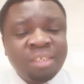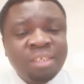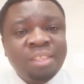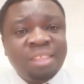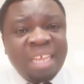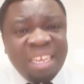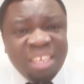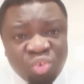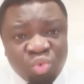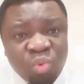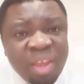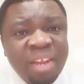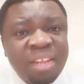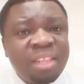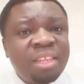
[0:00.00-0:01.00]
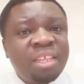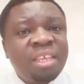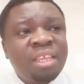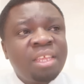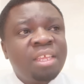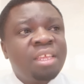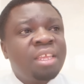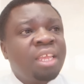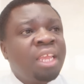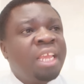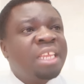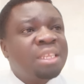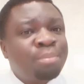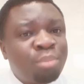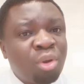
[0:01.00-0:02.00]
That's when
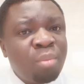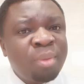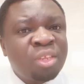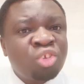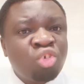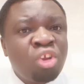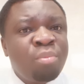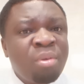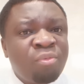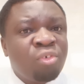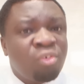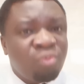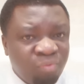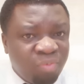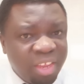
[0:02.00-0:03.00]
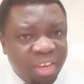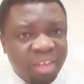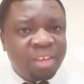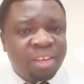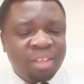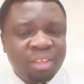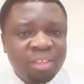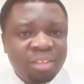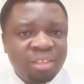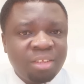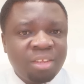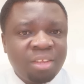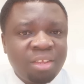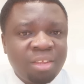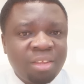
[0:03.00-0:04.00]
his promise should be fulfilled.
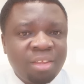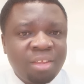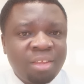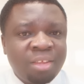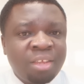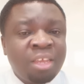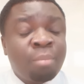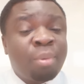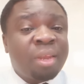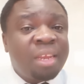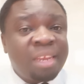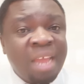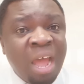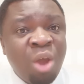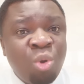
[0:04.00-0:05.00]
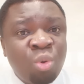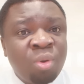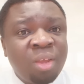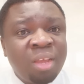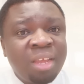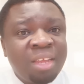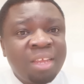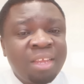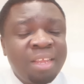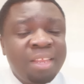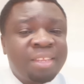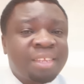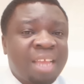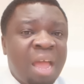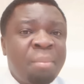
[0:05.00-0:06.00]
But now
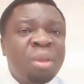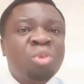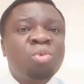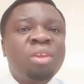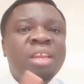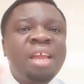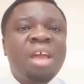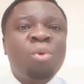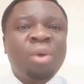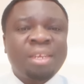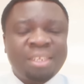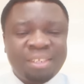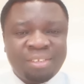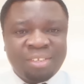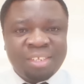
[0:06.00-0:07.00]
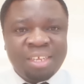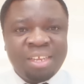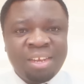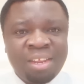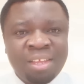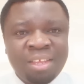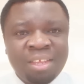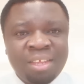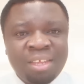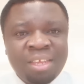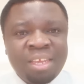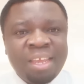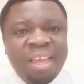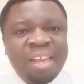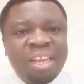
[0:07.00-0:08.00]
he's coming to deny what he said
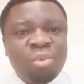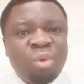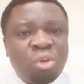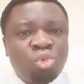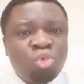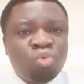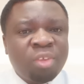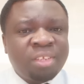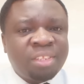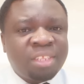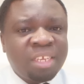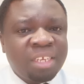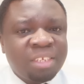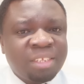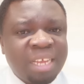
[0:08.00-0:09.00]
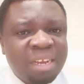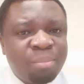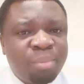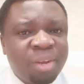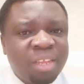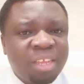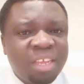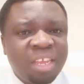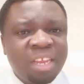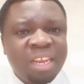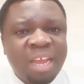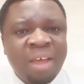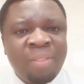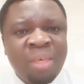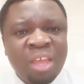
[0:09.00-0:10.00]
and he wants to twist things and bring in
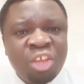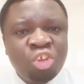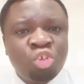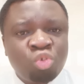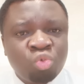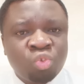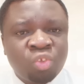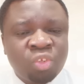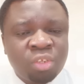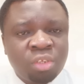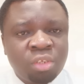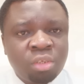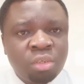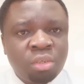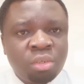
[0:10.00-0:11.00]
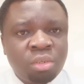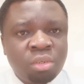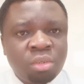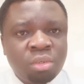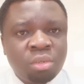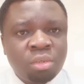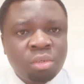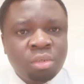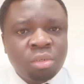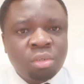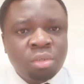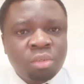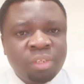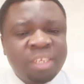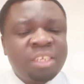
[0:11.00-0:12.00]
other issues
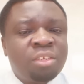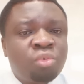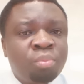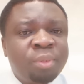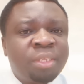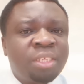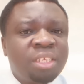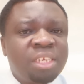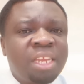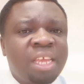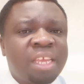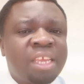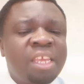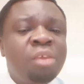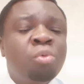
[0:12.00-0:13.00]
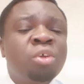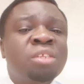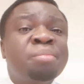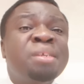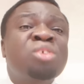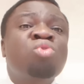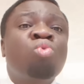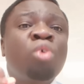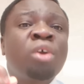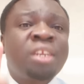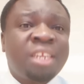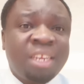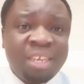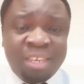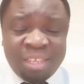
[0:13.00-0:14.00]
so that to be seen like he was
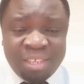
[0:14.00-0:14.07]
misquoted.